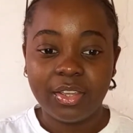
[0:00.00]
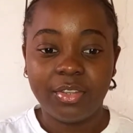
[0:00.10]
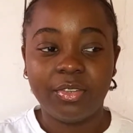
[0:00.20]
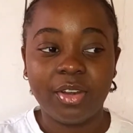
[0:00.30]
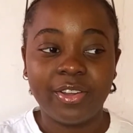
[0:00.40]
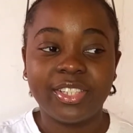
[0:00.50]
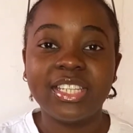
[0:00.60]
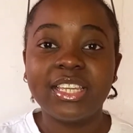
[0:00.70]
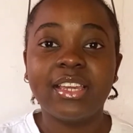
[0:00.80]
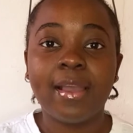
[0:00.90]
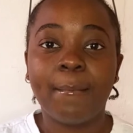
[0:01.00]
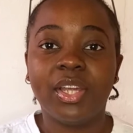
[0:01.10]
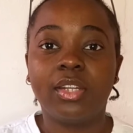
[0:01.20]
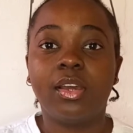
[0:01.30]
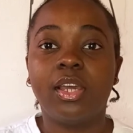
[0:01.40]
You know, I was thinking
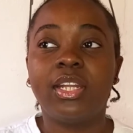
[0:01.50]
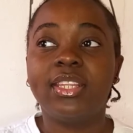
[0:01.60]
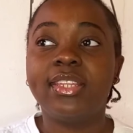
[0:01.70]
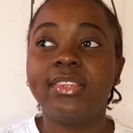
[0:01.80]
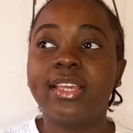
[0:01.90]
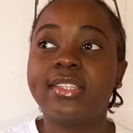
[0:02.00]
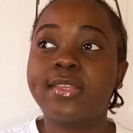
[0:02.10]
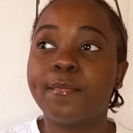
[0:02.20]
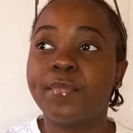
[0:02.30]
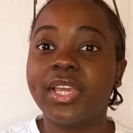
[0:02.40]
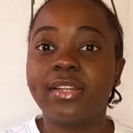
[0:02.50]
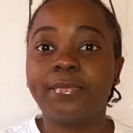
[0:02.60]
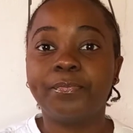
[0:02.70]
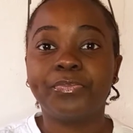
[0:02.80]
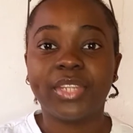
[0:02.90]
about now. And I think that's the
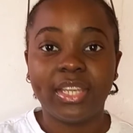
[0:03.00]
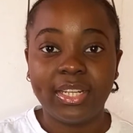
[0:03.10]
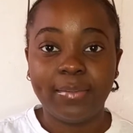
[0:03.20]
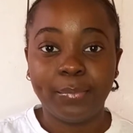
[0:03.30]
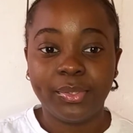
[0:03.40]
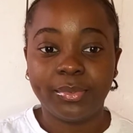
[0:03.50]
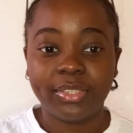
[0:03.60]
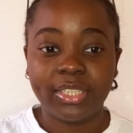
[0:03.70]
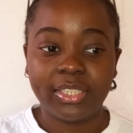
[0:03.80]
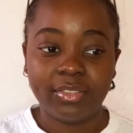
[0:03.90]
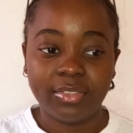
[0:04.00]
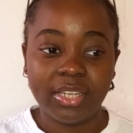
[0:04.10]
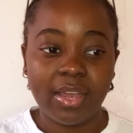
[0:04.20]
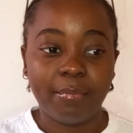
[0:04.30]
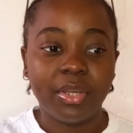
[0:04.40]
main element when you're
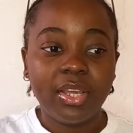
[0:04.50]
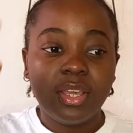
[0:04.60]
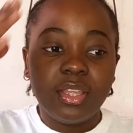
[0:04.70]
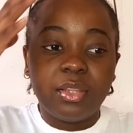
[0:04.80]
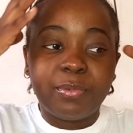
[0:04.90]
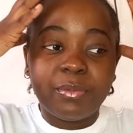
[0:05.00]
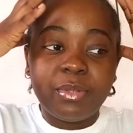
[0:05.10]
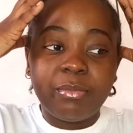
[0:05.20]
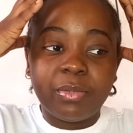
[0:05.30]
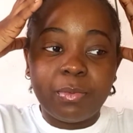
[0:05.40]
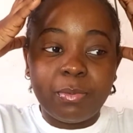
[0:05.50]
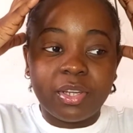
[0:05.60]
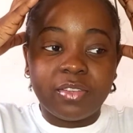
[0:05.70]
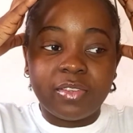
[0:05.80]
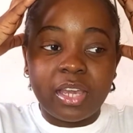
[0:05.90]
giving up. The problem with people
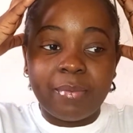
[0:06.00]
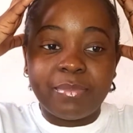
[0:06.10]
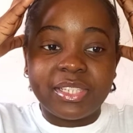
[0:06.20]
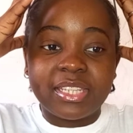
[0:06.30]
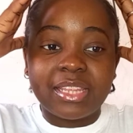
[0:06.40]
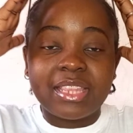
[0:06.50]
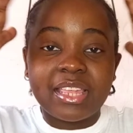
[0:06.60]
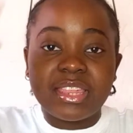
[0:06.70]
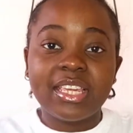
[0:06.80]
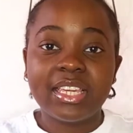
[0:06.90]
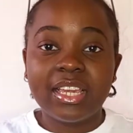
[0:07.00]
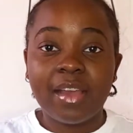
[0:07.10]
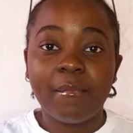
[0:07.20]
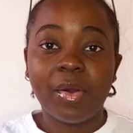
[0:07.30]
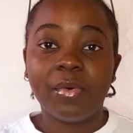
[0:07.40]
giving up is that they're thinking
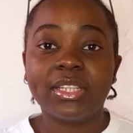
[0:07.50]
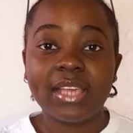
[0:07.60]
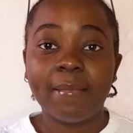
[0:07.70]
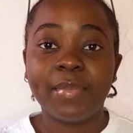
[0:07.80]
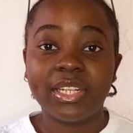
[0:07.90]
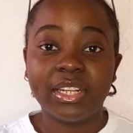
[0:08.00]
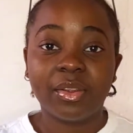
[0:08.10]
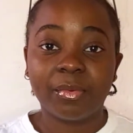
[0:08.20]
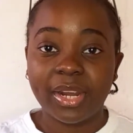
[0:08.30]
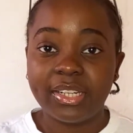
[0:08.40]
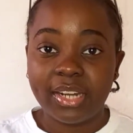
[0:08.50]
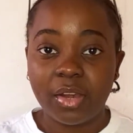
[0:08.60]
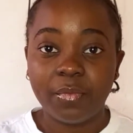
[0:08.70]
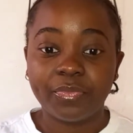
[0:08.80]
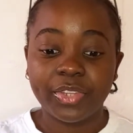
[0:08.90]
about what's happening right
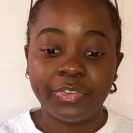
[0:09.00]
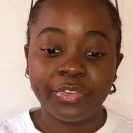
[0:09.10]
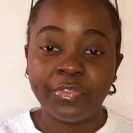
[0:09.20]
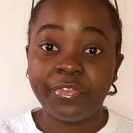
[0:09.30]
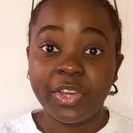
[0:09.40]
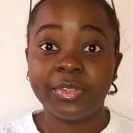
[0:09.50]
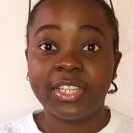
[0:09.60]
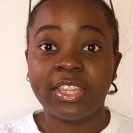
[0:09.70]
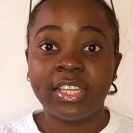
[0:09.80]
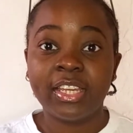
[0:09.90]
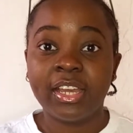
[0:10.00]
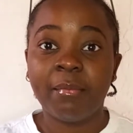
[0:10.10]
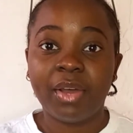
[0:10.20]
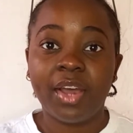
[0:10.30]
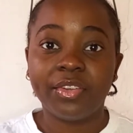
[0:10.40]
now. If you failed, you're thinking
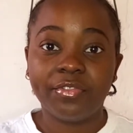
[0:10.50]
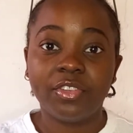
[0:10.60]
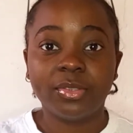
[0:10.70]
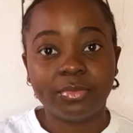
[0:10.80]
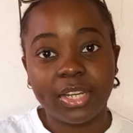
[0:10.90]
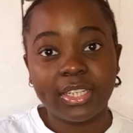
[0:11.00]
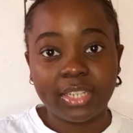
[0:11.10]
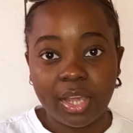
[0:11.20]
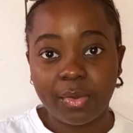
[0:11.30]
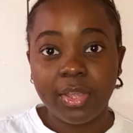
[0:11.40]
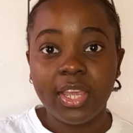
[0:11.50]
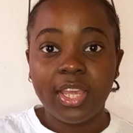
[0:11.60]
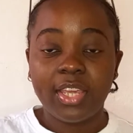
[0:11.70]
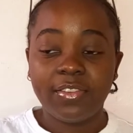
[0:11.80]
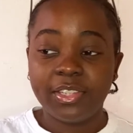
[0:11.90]
about how you failed right now.
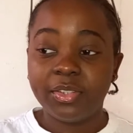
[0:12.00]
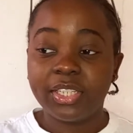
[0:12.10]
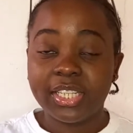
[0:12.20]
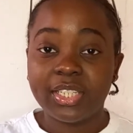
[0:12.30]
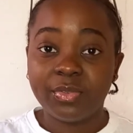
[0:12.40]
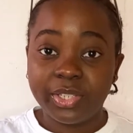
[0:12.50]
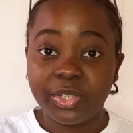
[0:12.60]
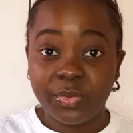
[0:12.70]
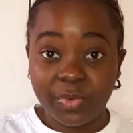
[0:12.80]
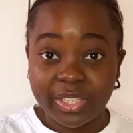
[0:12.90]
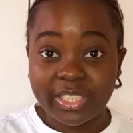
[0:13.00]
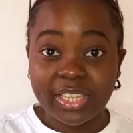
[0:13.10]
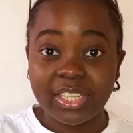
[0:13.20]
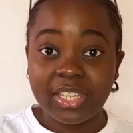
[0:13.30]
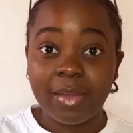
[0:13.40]
If you're not getting what you want,
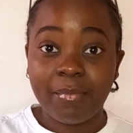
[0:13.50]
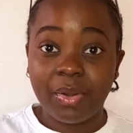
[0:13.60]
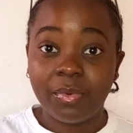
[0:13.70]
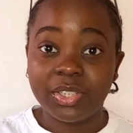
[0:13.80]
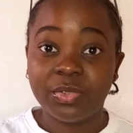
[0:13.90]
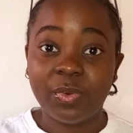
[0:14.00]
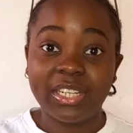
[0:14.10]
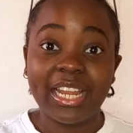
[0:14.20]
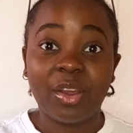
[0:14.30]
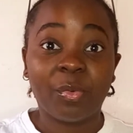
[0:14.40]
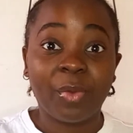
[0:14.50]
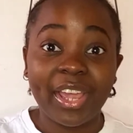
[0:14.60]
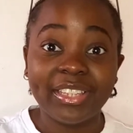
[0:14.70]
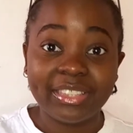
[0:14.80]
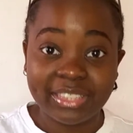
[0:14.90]
you're thinking about what you want like
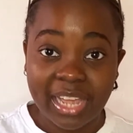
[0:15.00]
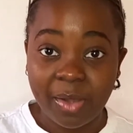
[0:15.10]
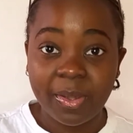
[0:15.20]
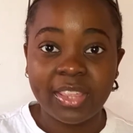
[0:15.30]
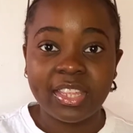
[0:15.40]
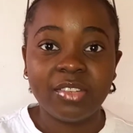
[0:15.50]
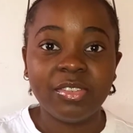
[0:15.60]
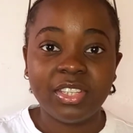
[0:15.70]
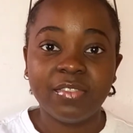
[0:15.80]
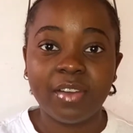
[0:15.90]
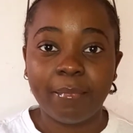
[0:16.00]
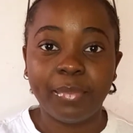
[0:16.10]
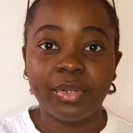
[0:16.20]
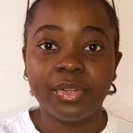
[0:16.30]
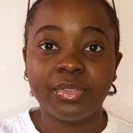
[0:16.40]
right now. And then you give up
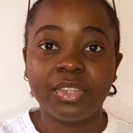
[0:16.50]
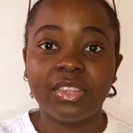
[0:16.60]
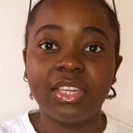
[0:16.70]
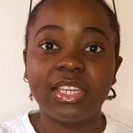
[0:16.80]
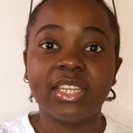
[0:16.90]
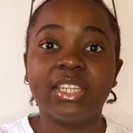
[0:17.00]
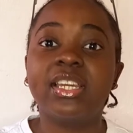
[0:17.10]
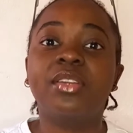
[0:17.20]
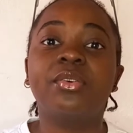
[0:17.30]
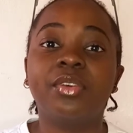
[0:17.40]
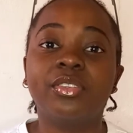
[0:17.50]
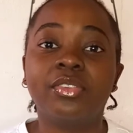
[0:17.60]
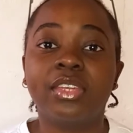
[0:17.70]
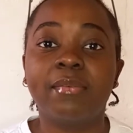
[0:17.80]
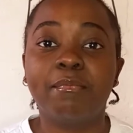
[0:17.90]
because you think you're not going
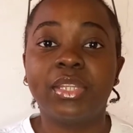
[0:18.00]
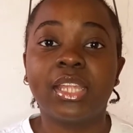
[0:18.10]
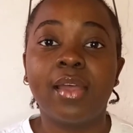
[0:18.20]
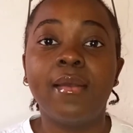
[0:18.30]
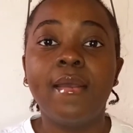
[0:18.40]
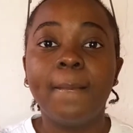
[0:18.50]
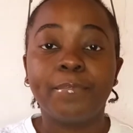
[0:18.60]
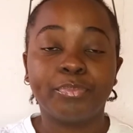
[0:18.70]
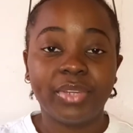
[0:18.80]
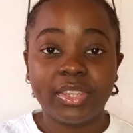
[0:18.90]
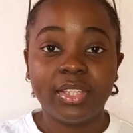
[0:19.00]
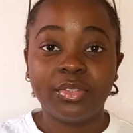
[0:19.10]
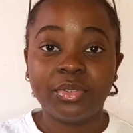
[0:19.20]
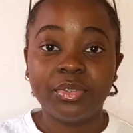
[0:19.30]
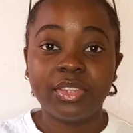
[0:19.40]
to get better. But the
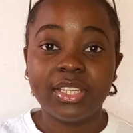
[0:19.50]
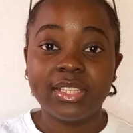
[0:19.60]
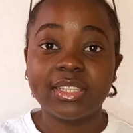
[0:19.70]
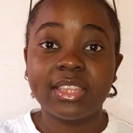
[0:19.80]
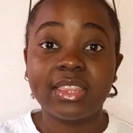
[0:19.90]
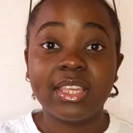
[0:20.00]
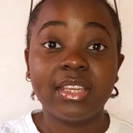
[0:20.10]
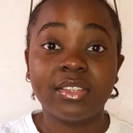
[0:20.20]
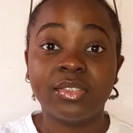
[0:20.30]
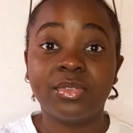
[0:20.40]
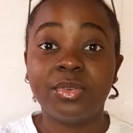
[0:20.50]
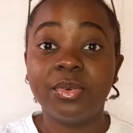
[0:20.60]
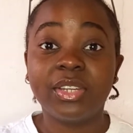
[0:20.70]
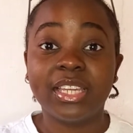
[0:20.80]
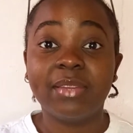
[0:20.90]
truth is, things
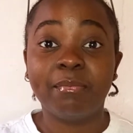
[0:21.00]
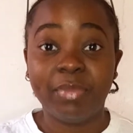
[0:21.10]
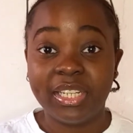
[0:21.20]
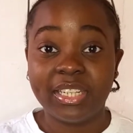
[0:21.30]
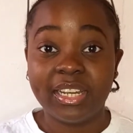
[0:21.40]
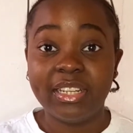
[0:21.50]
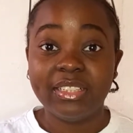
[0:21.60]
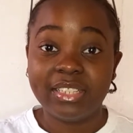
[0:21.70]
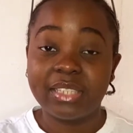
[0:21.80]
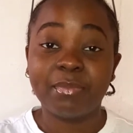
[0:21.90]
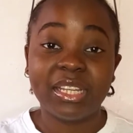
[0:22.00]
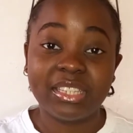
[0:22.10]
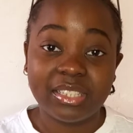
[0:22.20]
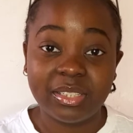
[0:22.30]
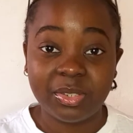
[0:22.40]
do get better despite
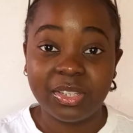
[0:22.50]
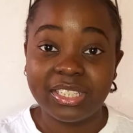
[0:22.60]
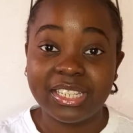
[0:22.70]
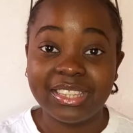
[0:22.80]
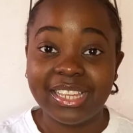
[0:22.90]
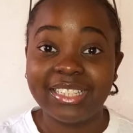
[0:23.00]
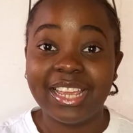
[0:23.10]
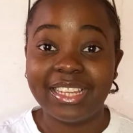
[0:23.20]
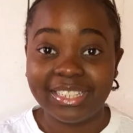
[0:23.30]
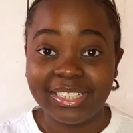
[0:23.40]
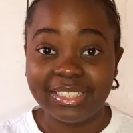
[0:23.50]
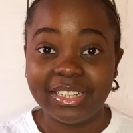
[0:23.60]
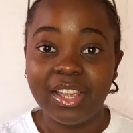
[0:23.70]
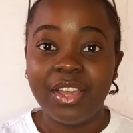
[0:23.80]
the situation that you're in.